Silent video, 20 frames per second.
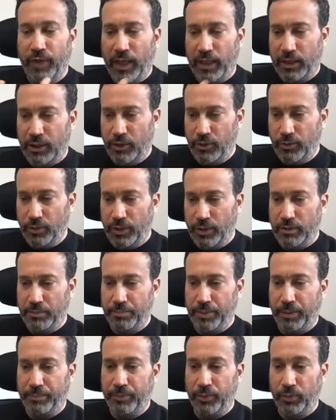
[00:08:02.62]

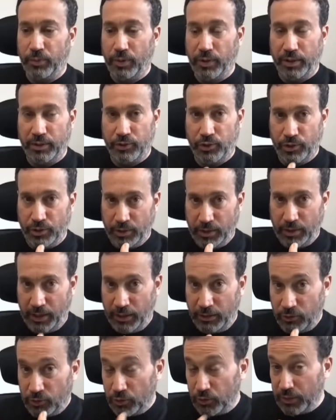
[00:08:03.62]
evacuate a
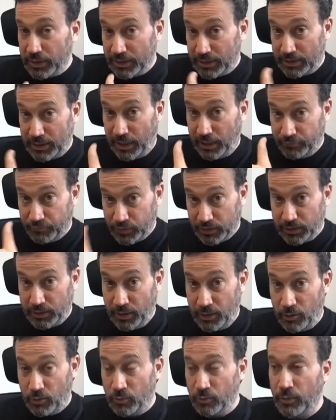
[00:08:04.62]
population into a safe
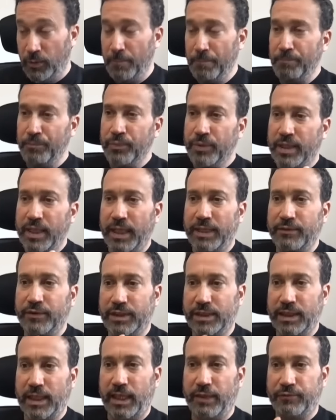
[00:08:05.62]
zone,
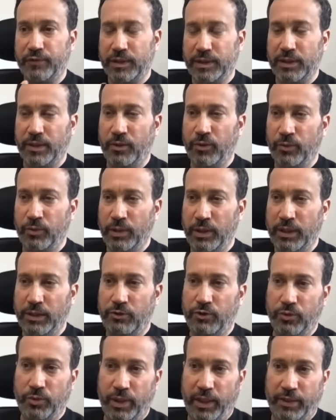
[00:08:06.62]
that safe zone
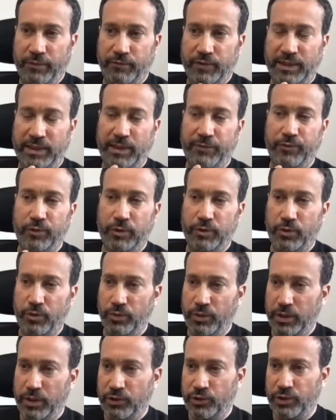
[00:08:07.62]
need to have several
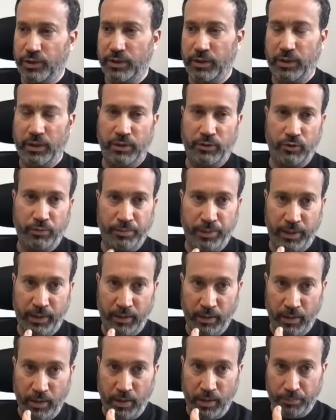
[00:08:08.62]
conditions. There need to
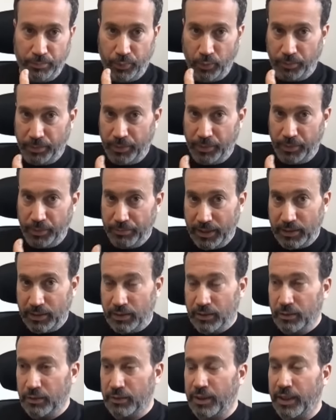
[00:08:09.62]
be proper
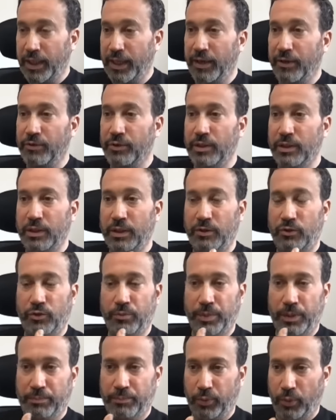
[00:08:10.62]
medical care, there
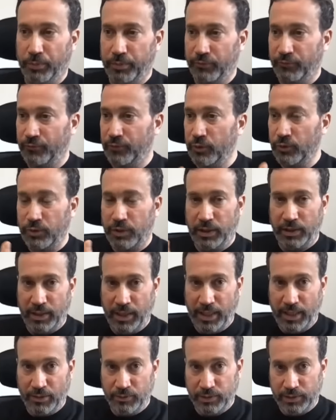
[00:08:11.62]
need to be proper food
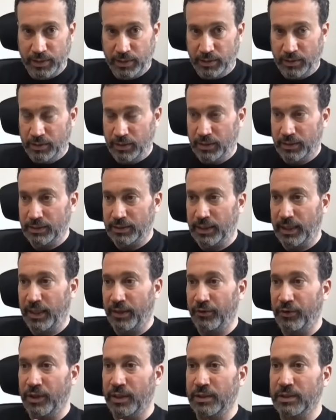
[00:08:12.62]
and housing in these
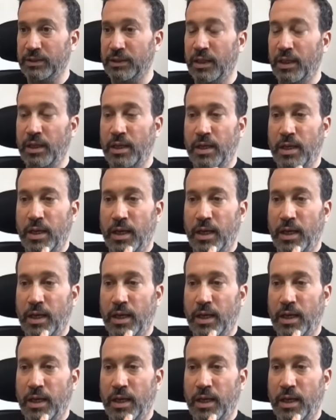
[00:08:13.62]
areas.